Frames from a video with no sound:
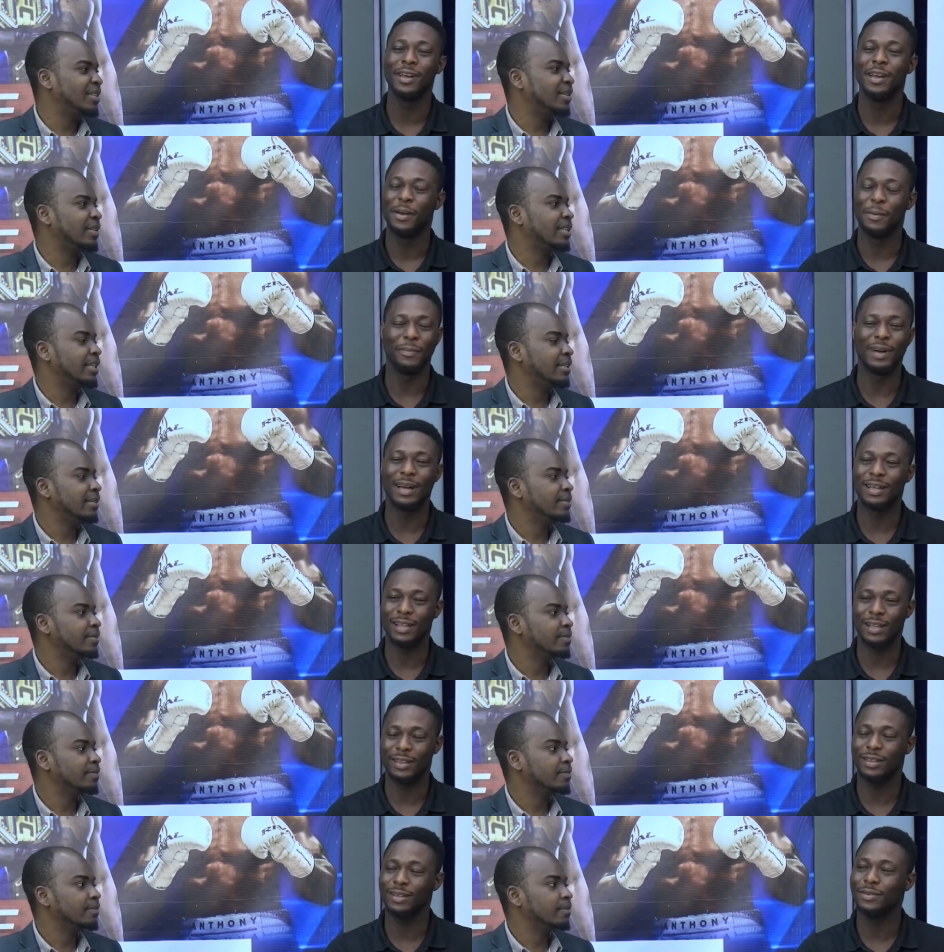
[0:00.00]
Speaker 1: okay. but I,
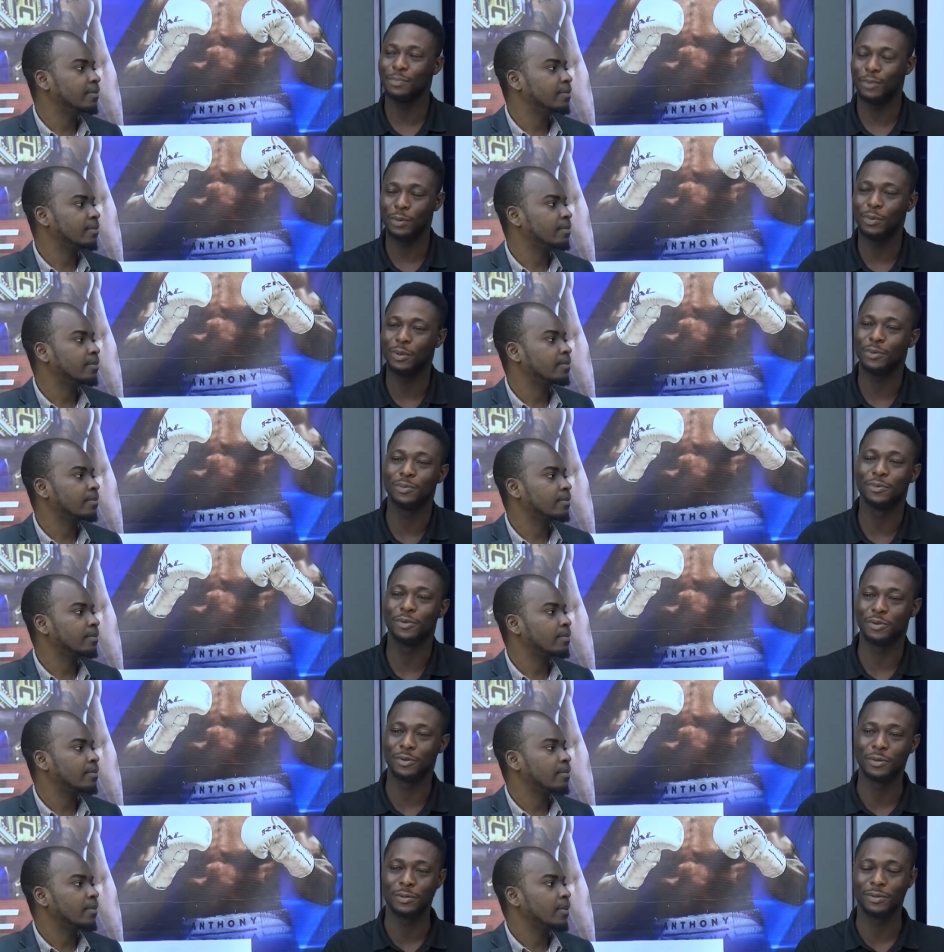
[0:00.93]
think Bournemouth will
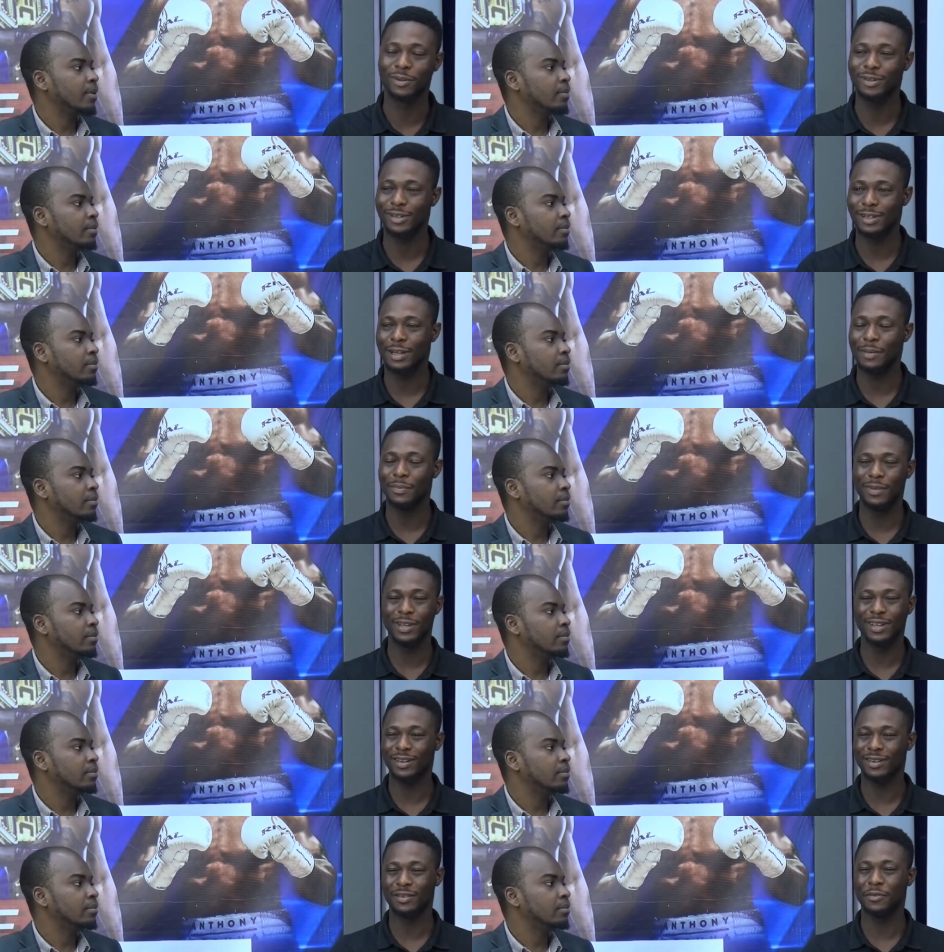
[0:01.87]
struggle not seeing them
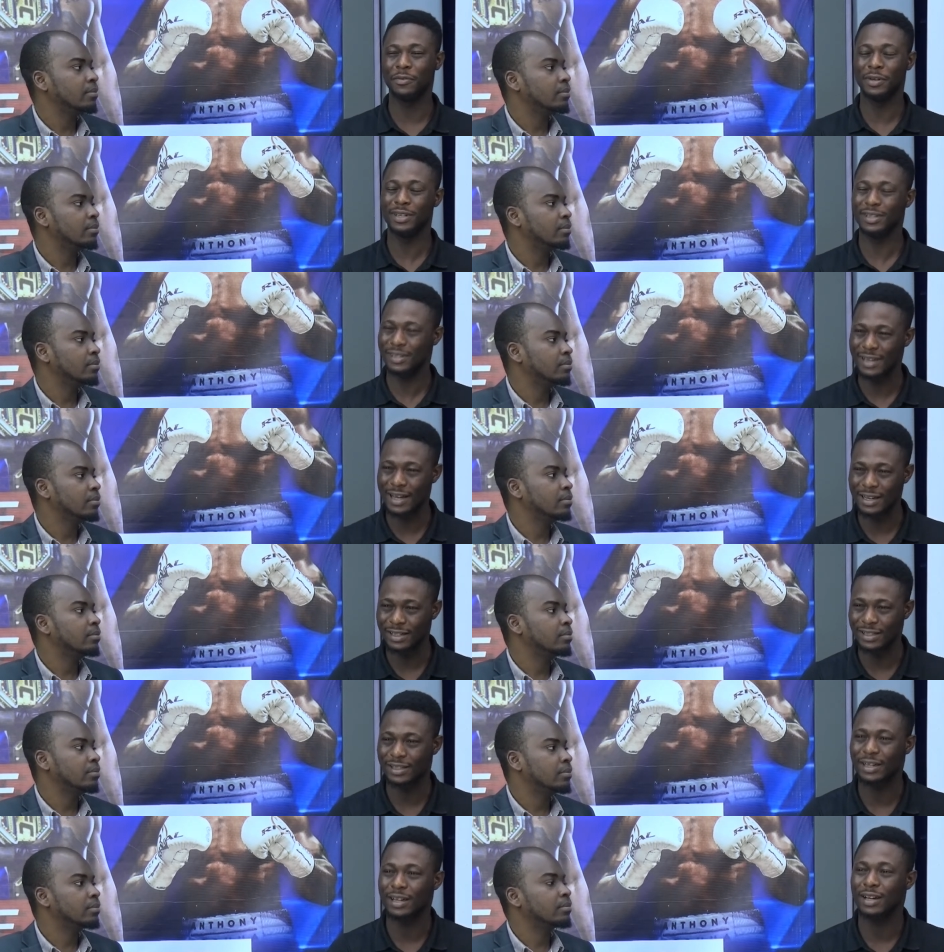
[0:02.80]
make great
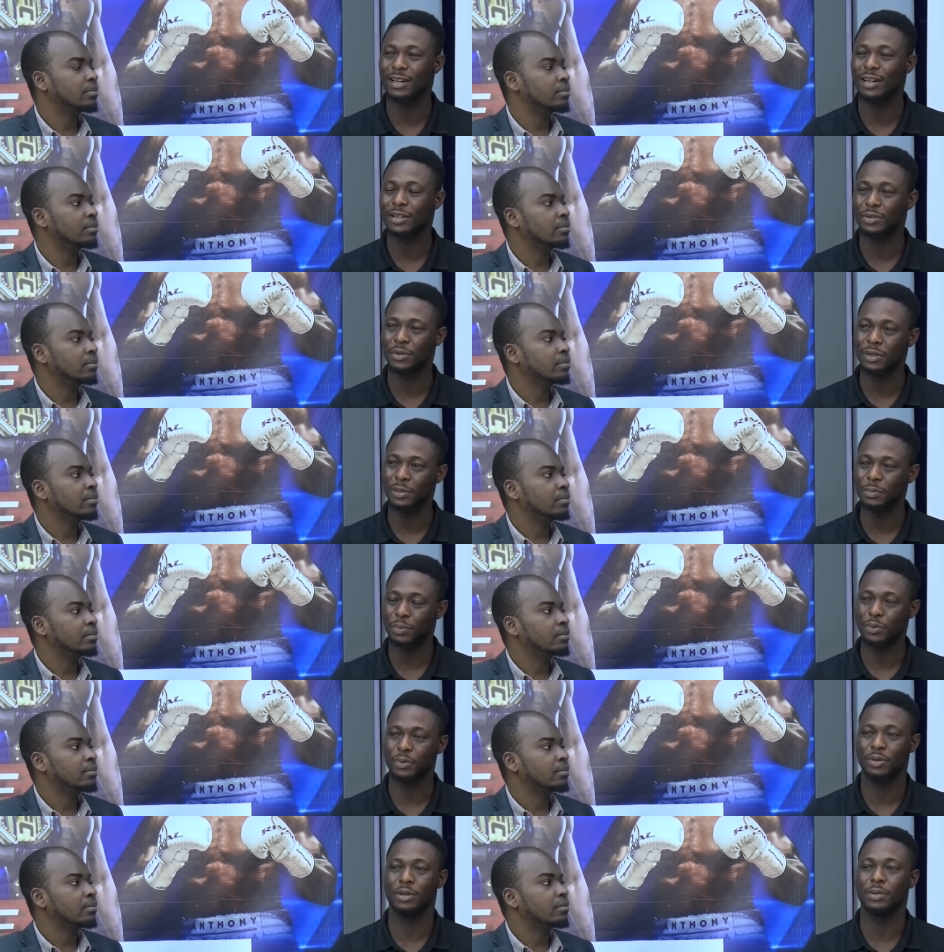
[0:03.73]
signings that can actually
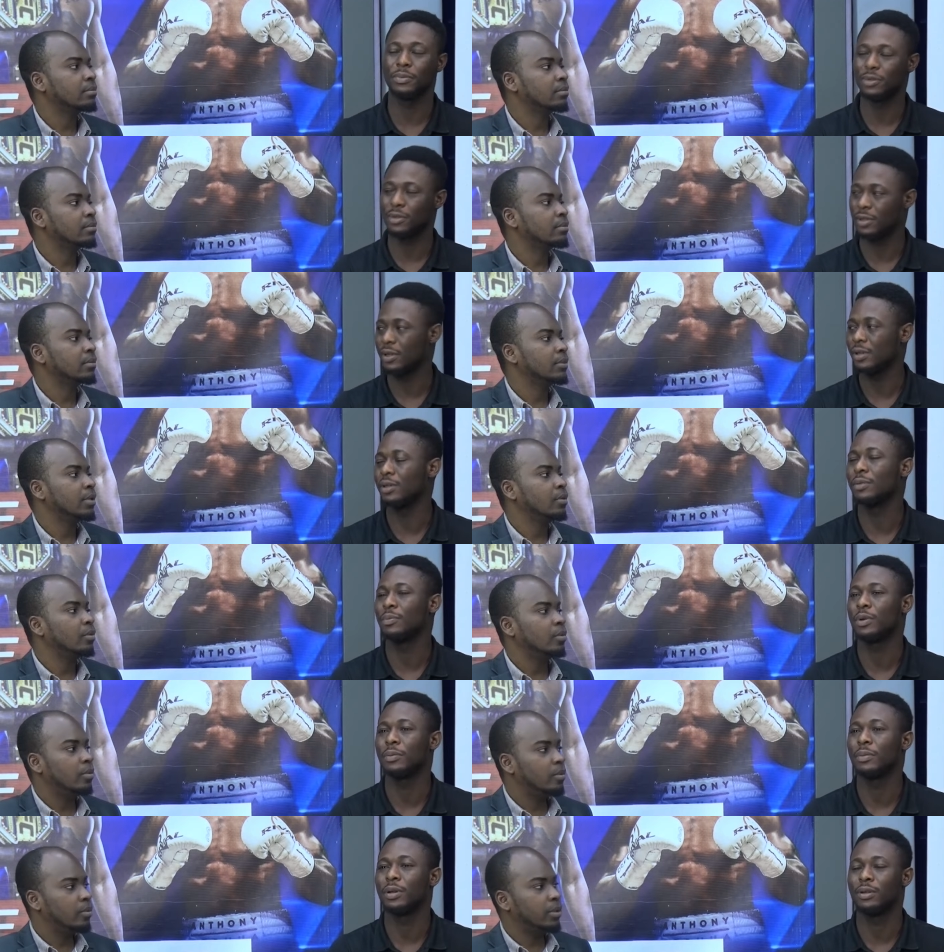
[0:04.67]
push them to stay in the
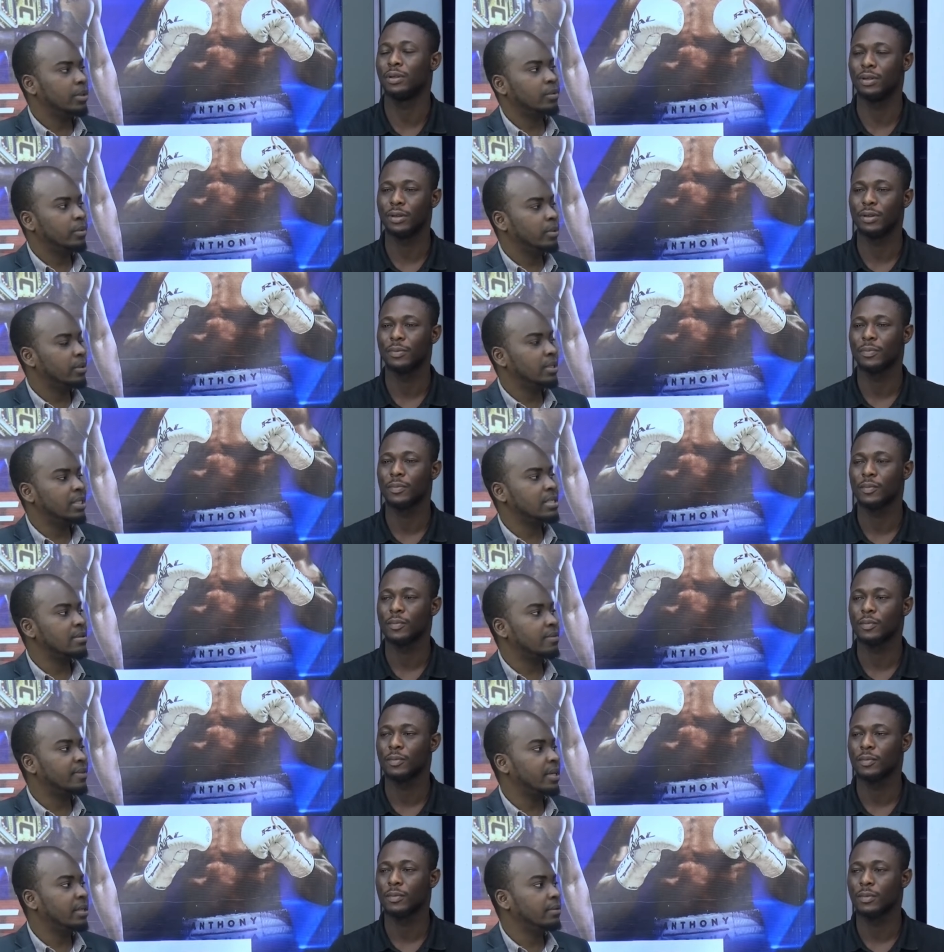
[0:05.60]
premier will,
Speaker 2: will they
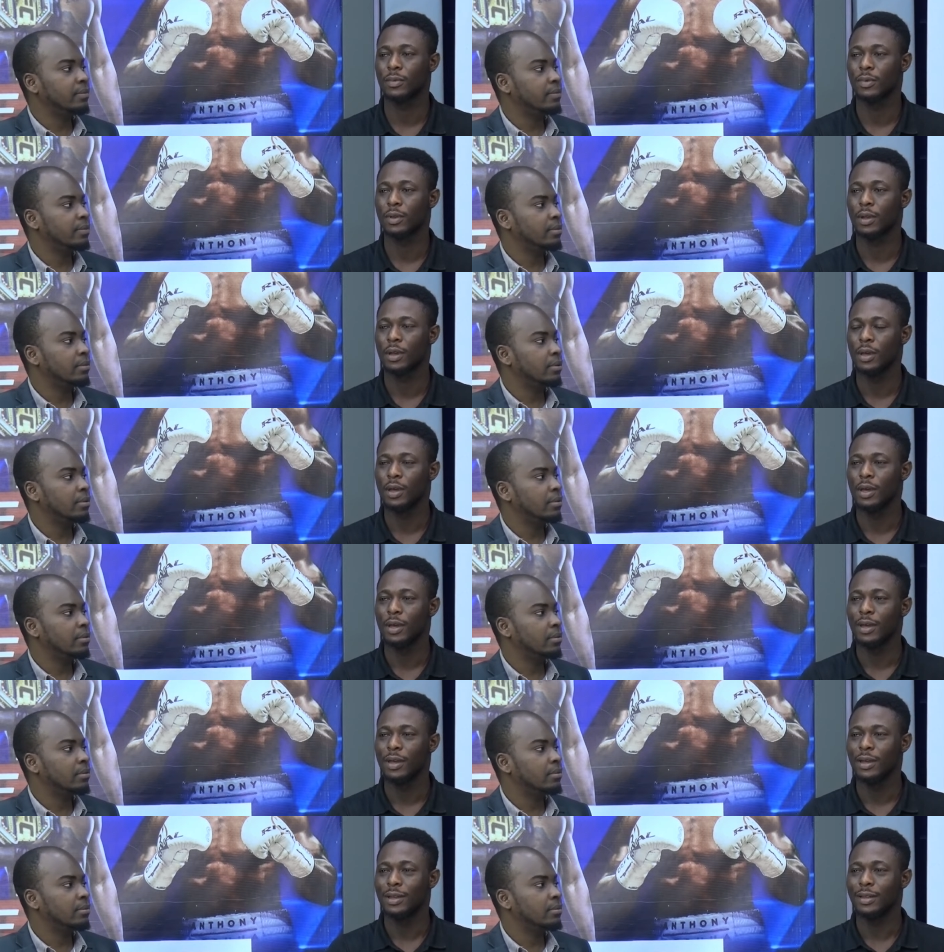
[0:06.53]
survive
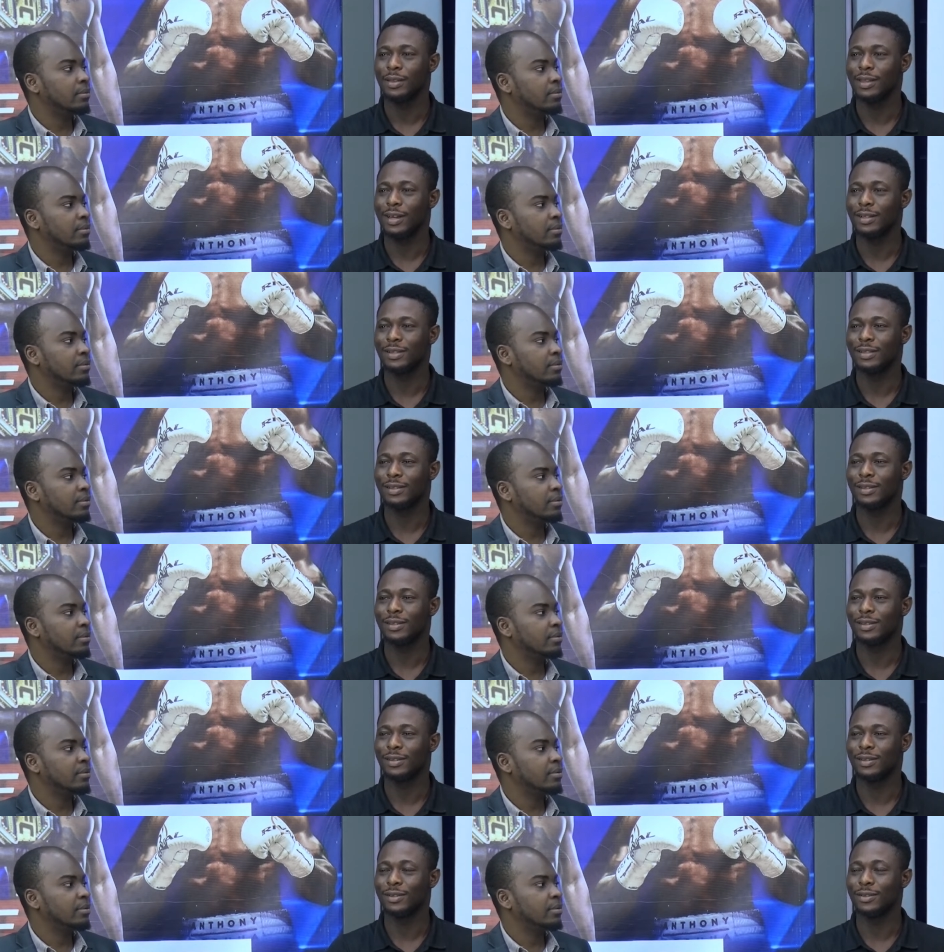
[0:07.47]

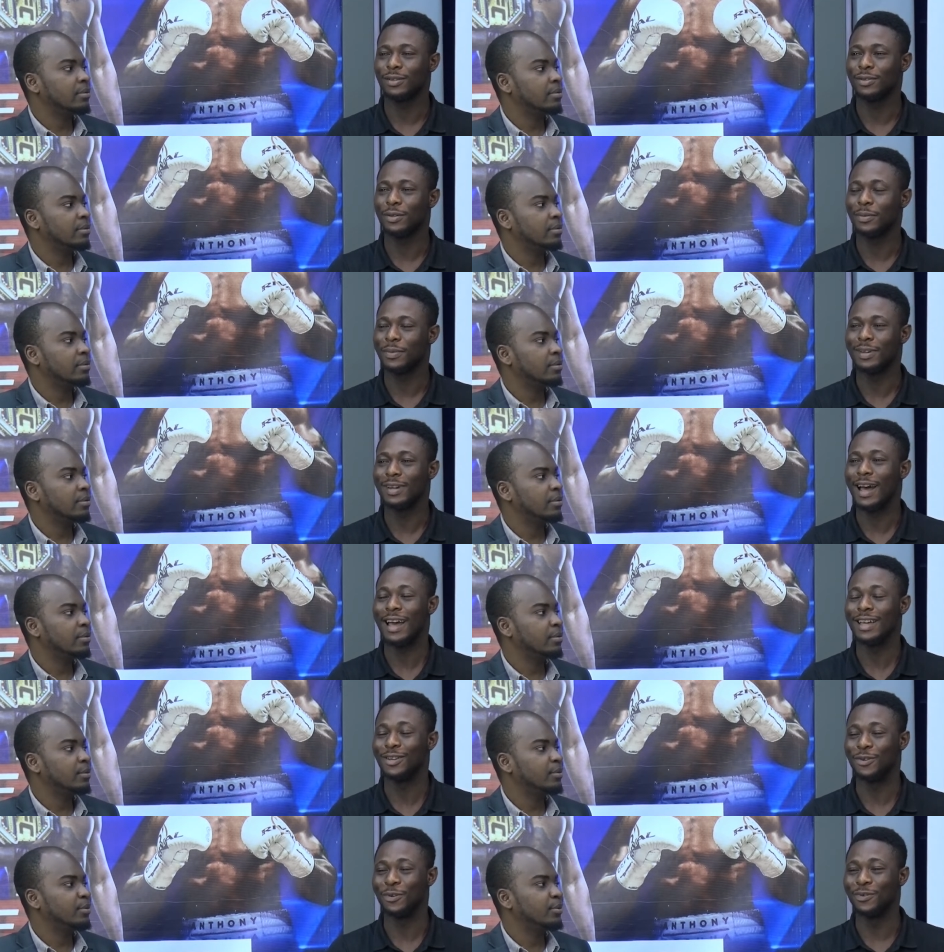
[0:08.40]
Speaker 1: that's something I
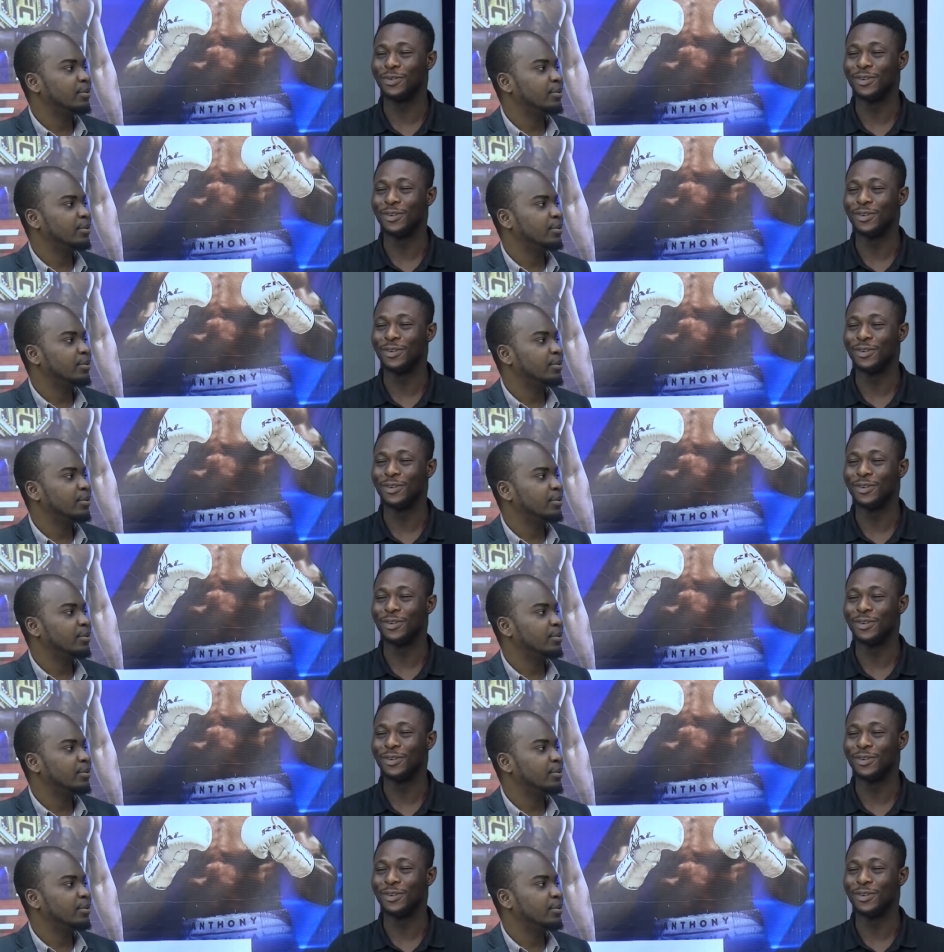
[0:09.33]
don't